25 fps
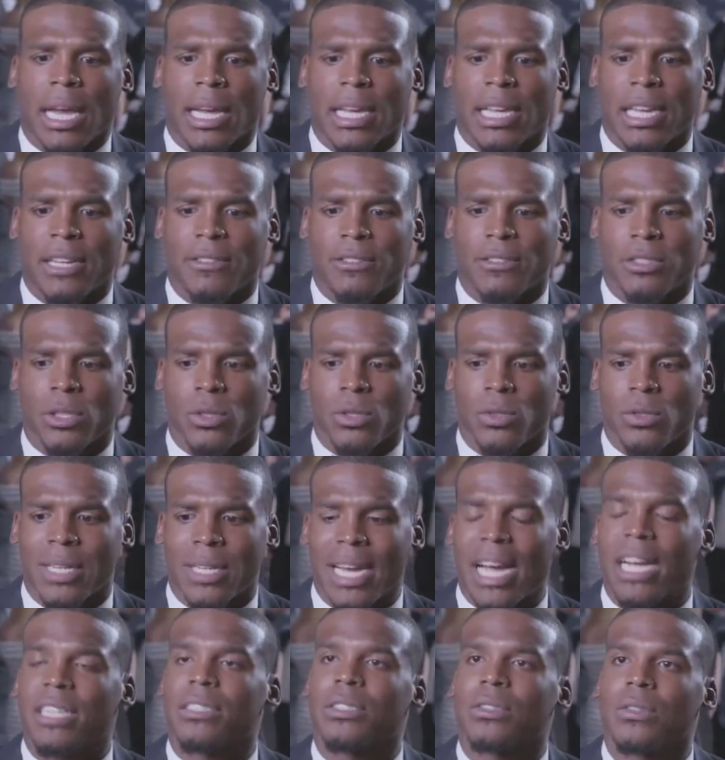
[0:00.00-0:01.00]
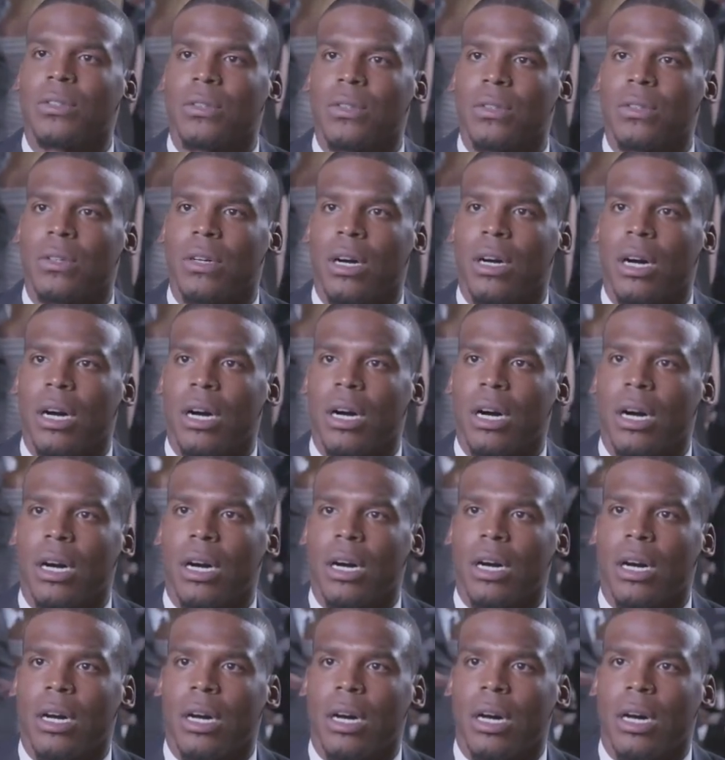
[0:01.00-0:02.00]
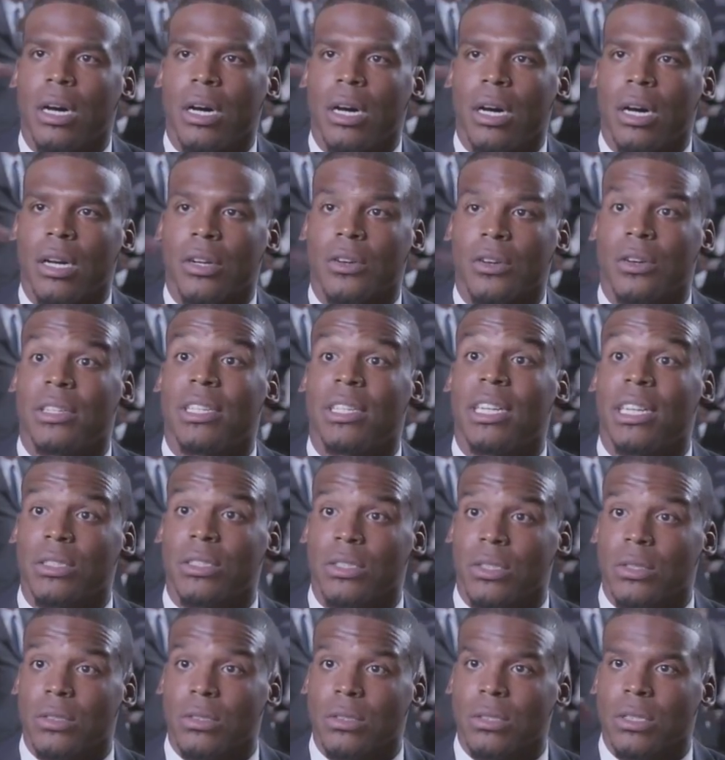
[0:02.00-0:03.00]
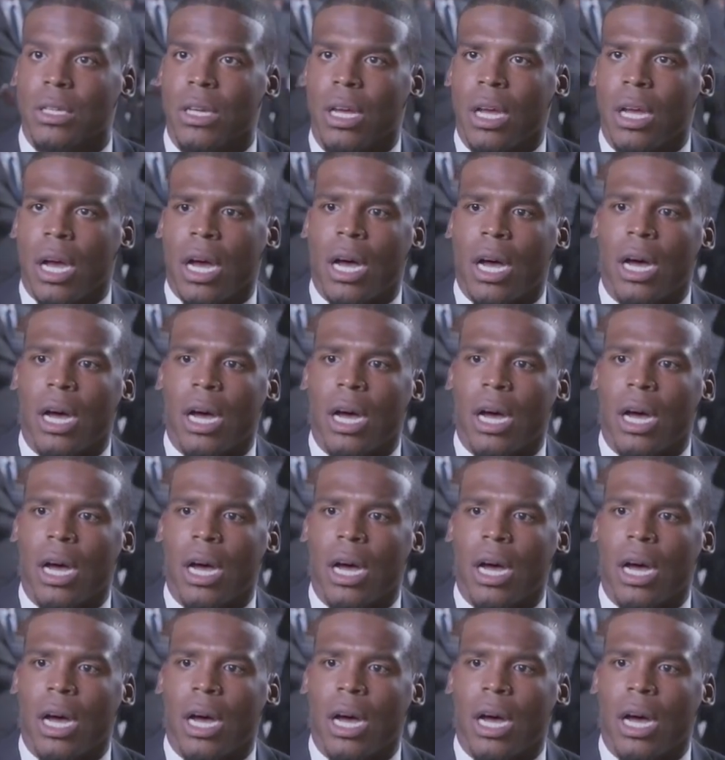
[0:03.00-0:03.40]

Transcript: It gives you national credentials,